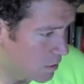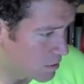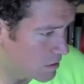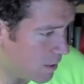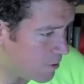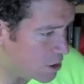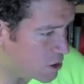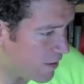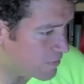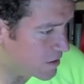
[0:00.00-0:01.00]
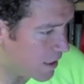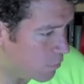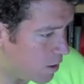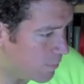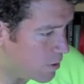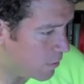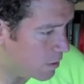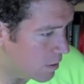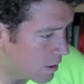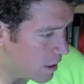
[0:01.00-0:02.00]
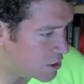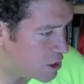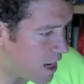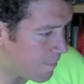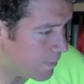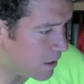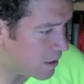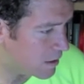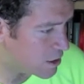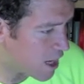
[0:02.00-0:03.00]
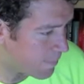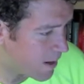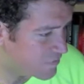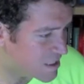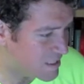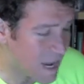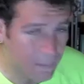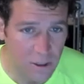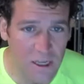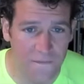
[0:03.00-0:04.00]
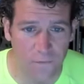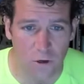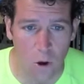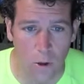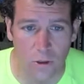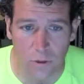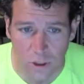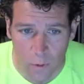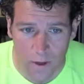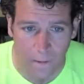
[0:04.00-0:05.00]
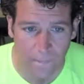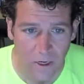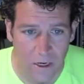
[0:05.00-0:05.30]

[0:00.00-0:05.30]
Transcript: Celebrity chefs like Rick Moonen, a champion, champion of sustainable seafood, you go onto his Twitter.